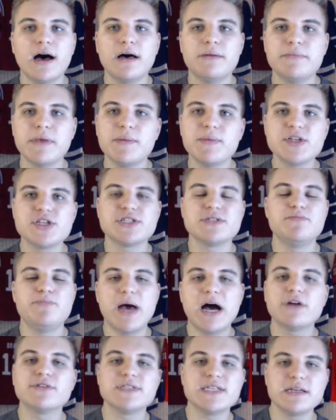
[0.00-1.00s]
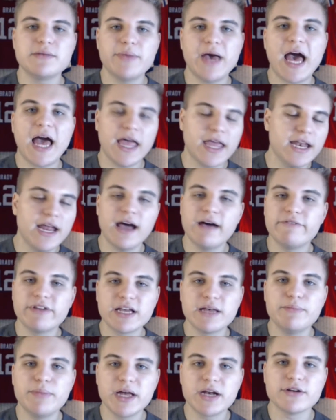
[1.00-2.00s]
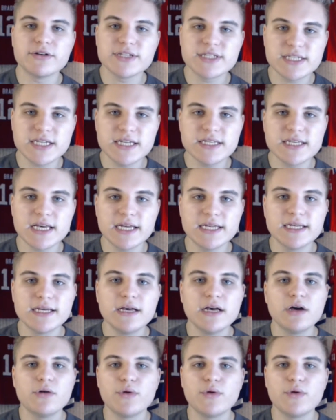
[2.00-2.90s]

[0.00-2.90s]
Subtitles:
Maybe just bouncing back and having a better season.